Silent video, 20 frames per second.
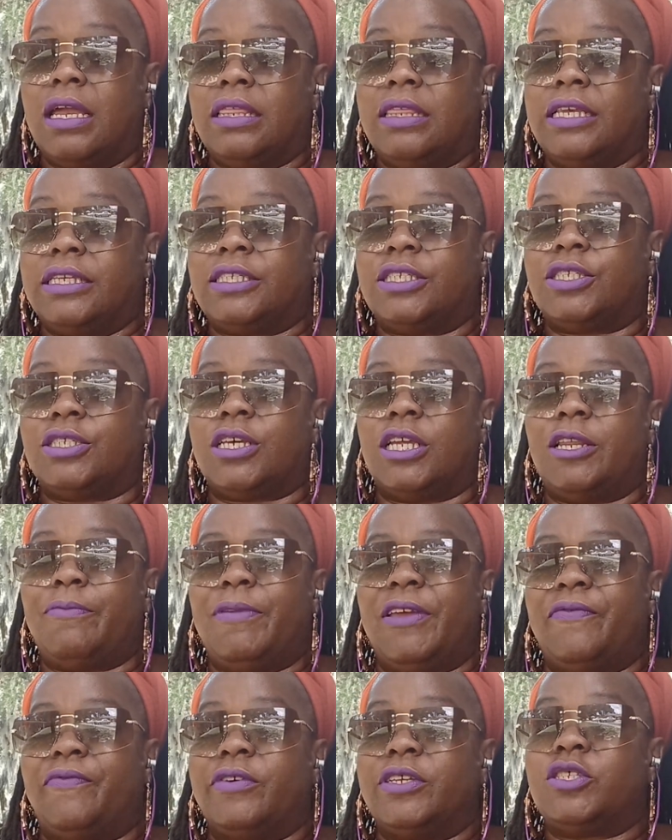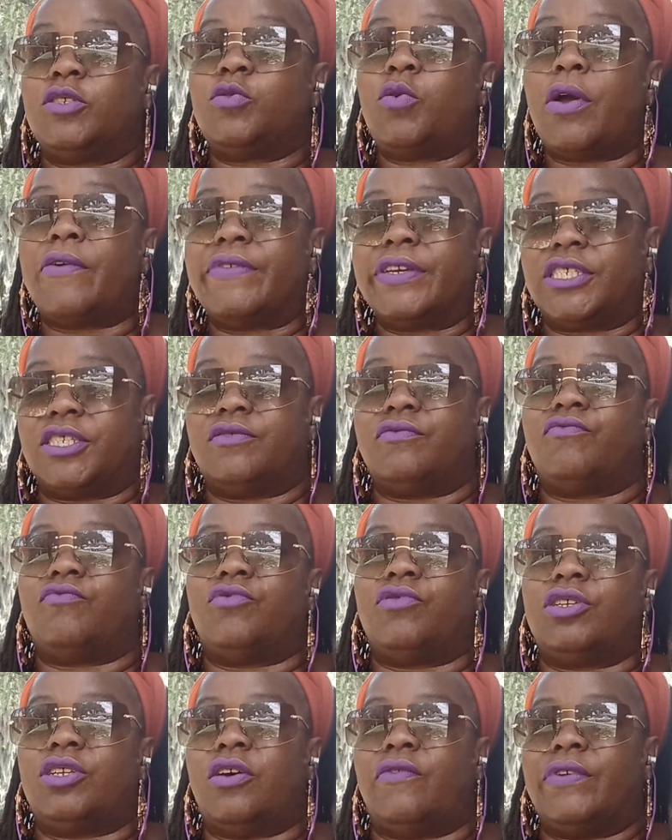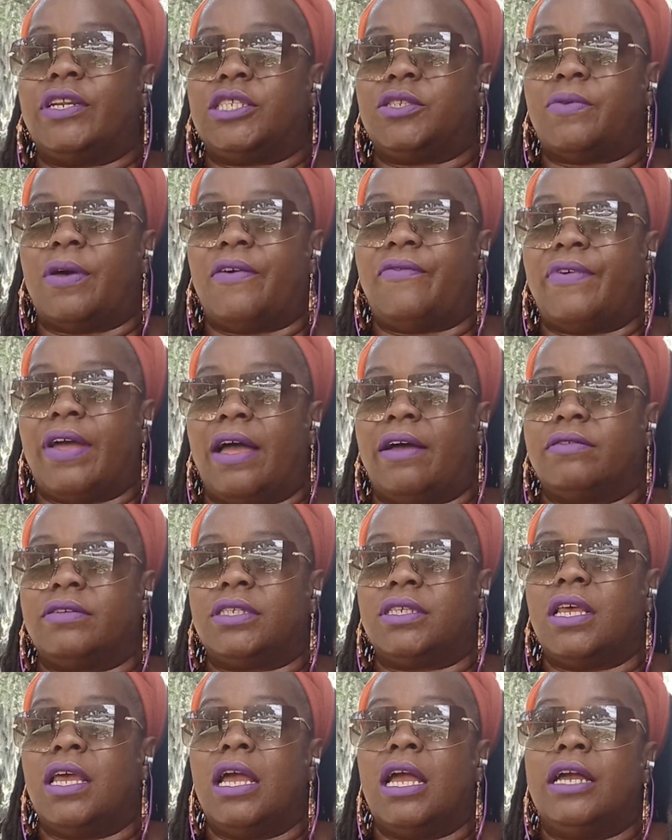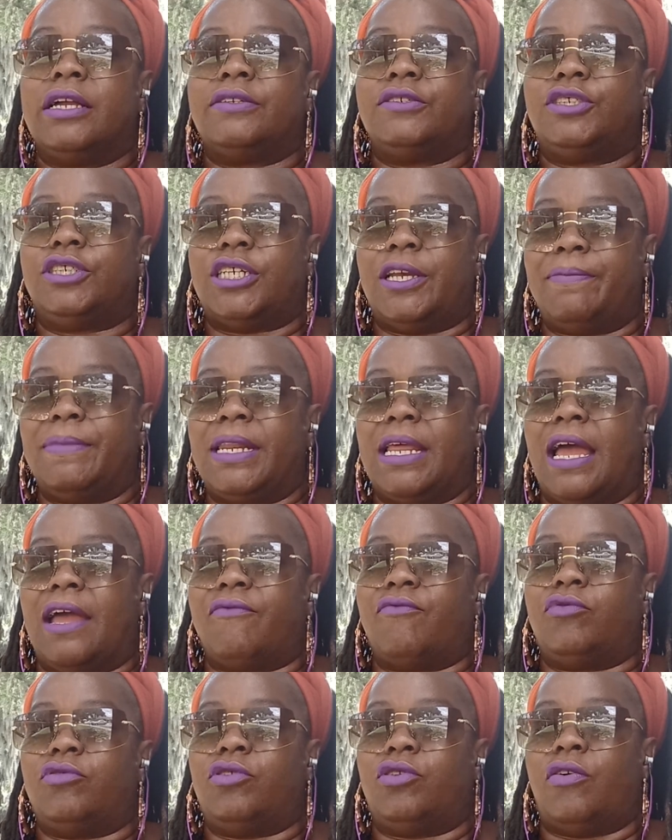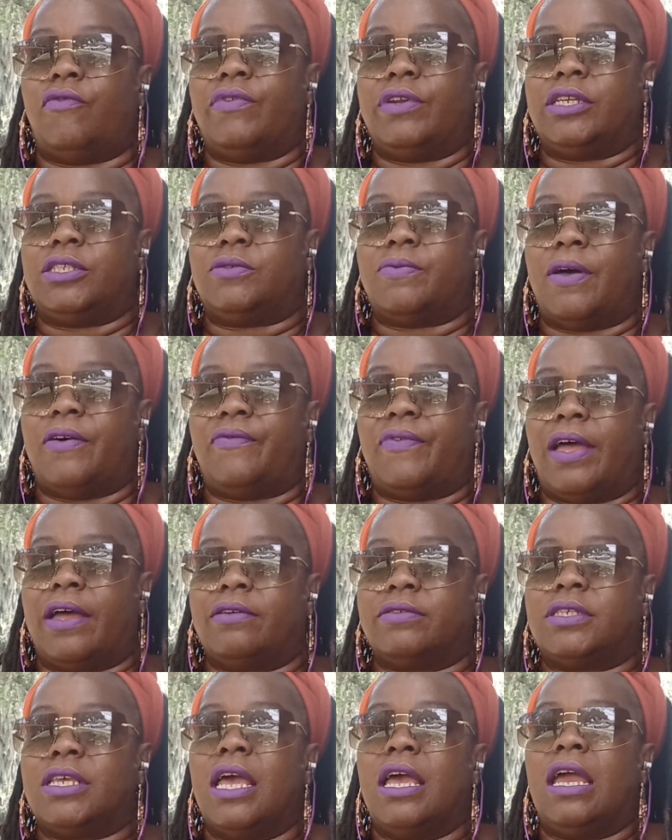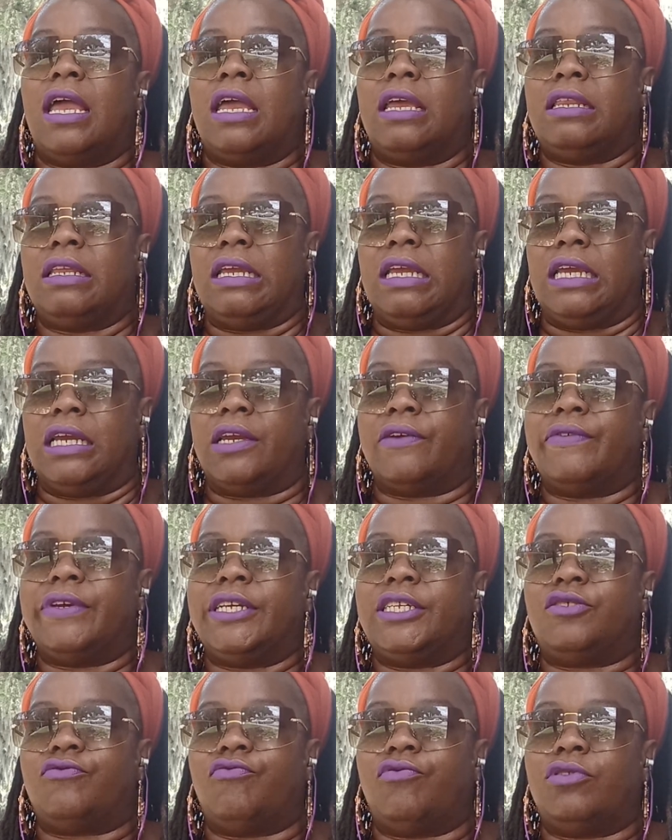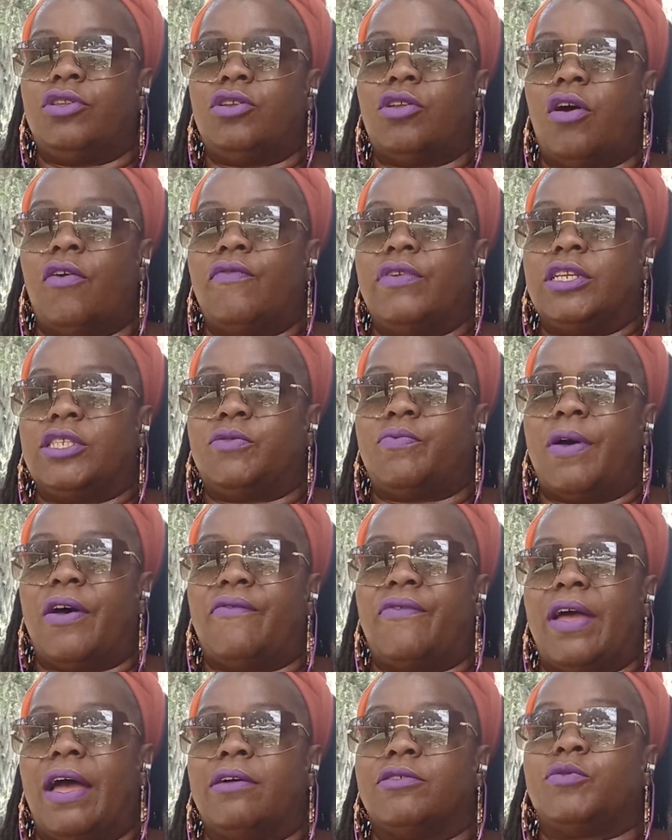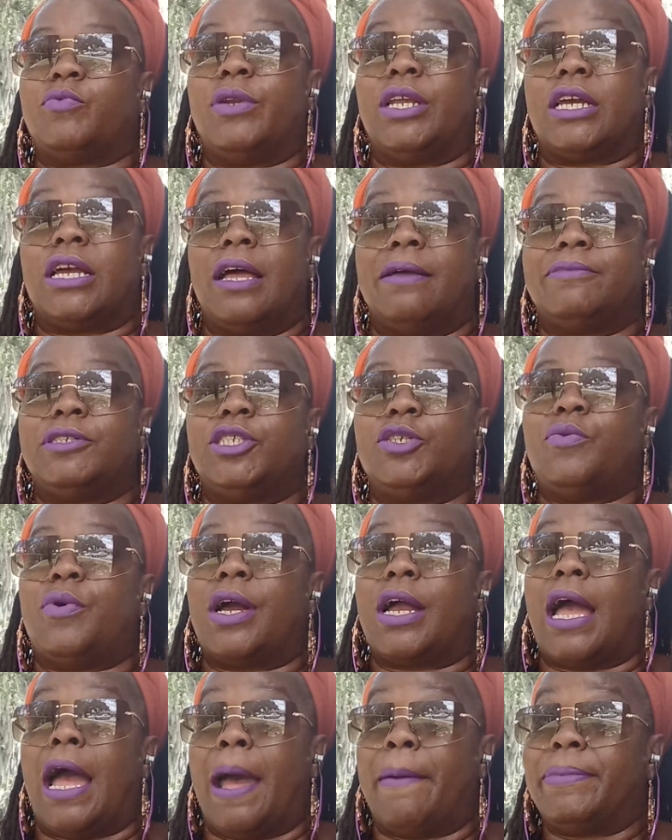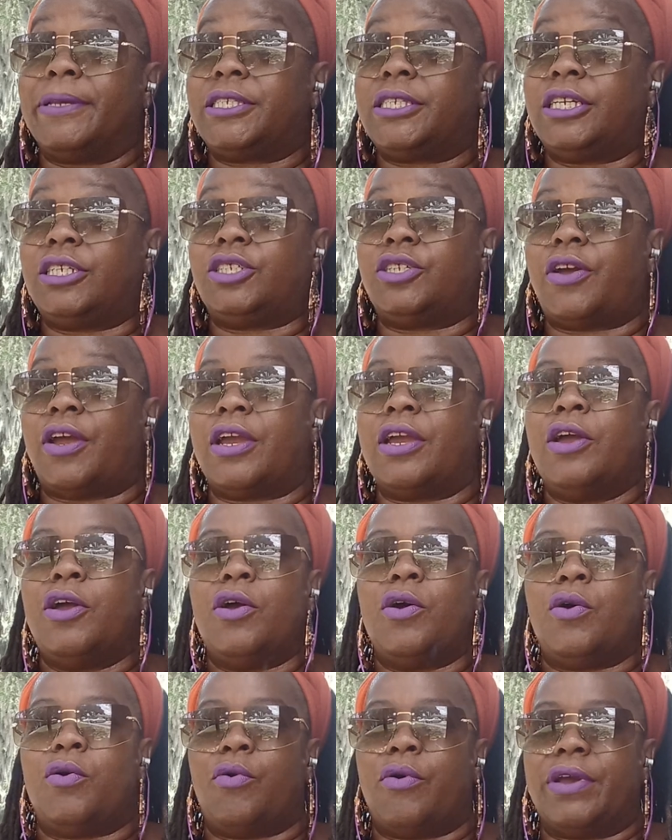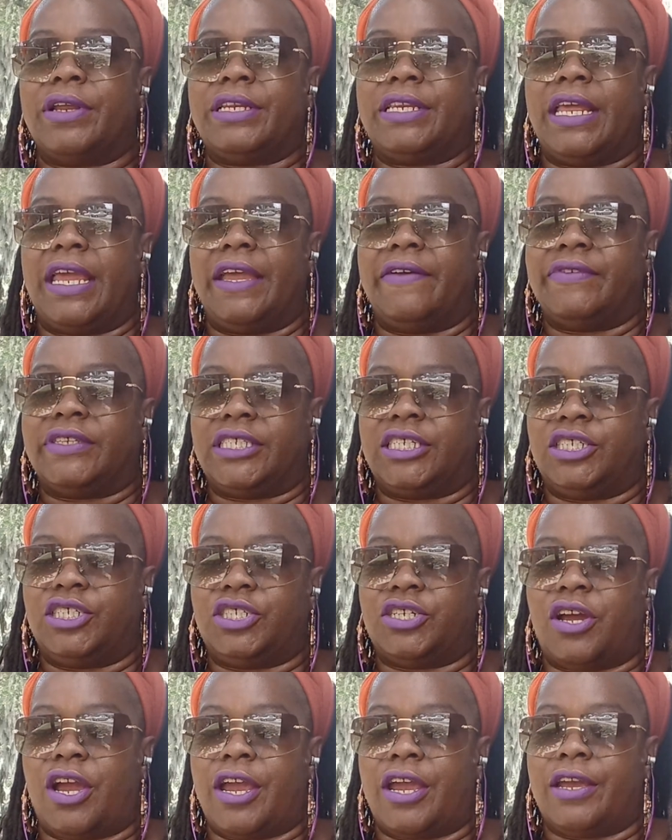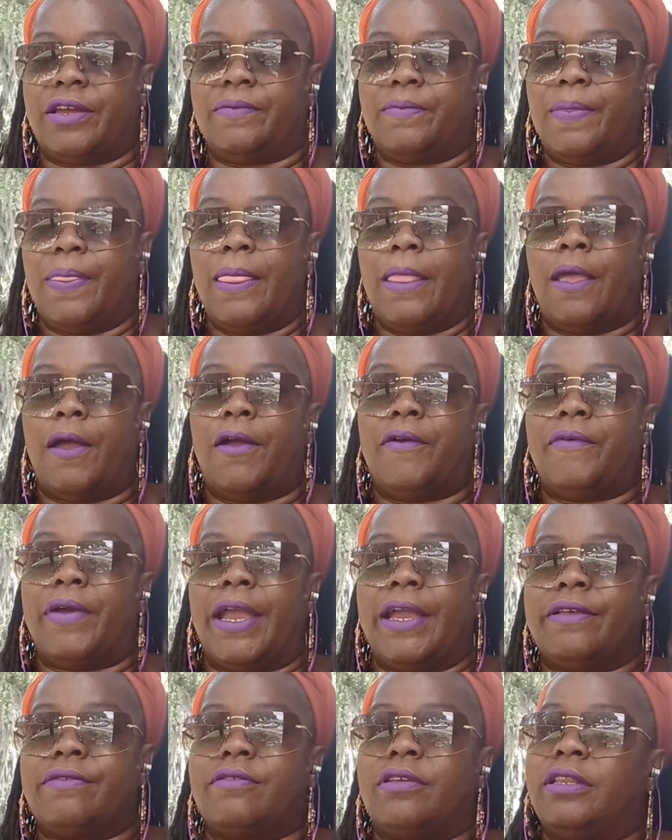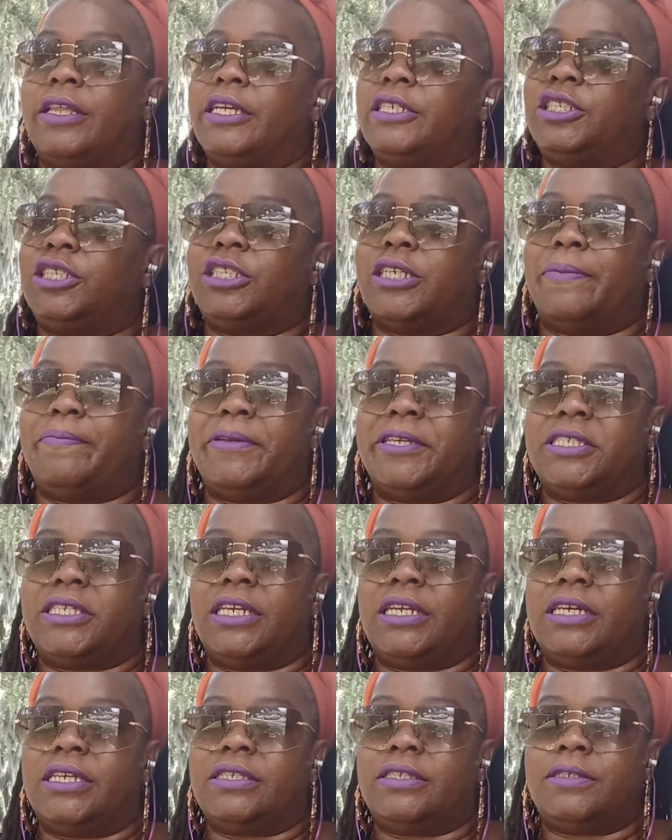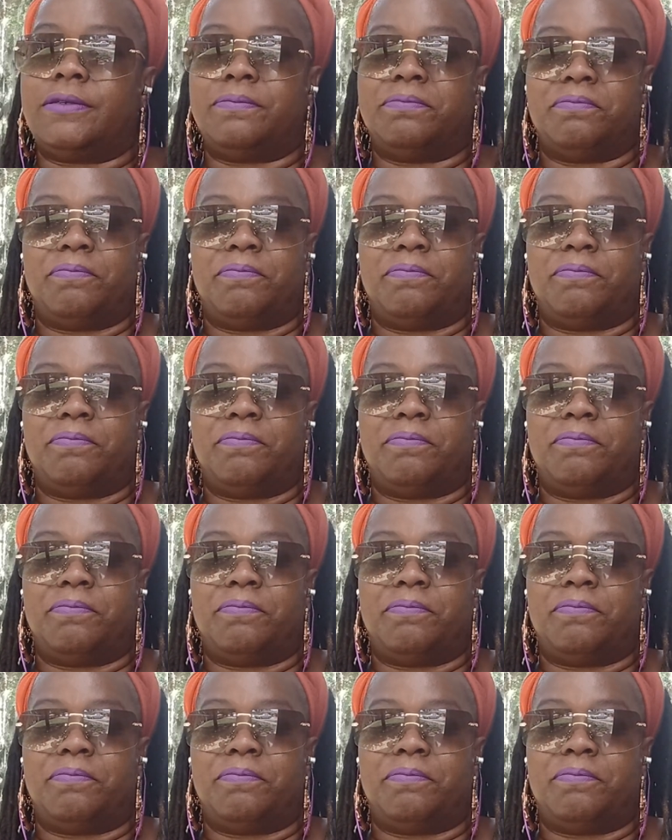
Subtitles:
This is going to be for Taurus ruling over the 12th house. Gemini ruling over the 12th house, and Aries ruling over the 12th house when it comes to a composite chart or a Davison chart. All right, so let's jump into this.